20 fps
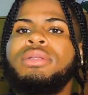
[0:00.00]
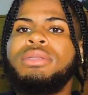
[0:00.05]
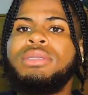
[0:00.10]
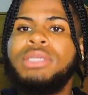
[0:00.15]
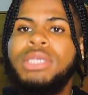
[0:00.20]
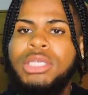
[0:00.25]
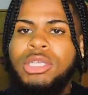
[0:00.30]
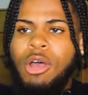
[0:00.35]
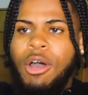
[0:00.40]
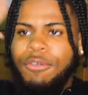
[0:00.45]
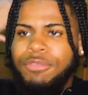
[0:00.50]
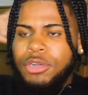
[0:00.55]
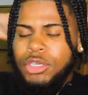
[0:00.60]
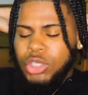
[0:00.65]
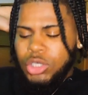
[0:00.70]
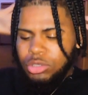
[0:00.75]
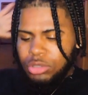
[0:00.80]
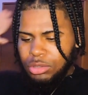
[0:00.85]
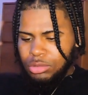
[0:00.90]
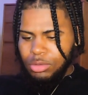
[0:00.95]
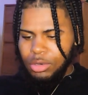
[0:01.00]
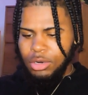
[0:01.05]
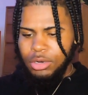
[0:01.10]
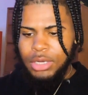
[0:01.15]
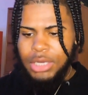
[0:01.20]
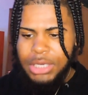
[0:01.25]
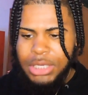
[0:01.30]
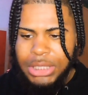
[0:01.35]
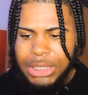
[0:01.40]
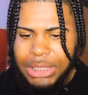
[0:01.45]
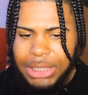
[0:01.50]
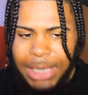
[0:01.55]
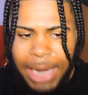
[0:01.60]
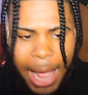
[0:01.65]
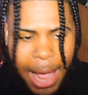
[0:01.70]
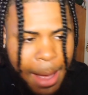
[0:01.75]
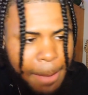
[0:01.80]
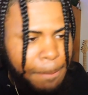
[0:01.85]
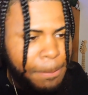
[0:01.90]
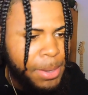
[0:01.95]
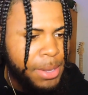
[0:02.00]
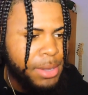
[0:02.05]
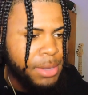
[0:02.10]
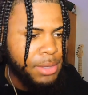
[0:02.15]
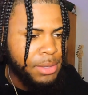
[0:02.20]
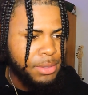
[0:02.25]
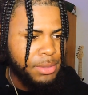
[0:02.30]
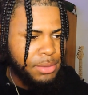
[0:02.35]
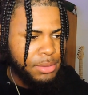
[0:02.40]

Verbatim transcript: This off of Juice WRLD, he's snapping,